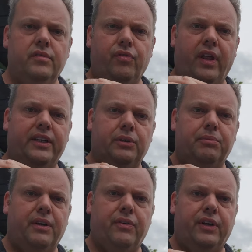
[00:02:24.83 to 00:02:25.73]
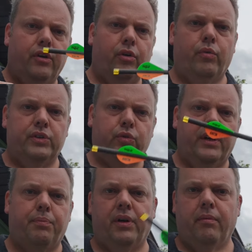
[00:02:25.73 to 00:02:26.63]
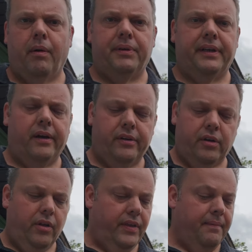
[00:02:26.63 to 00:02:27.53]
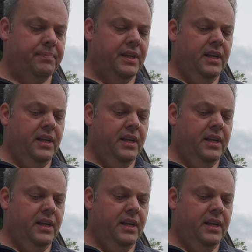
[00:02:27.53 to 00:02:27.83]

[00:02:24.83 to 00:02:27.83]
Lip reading: fletch them different, you don't know which way you're putting them up and down and all that.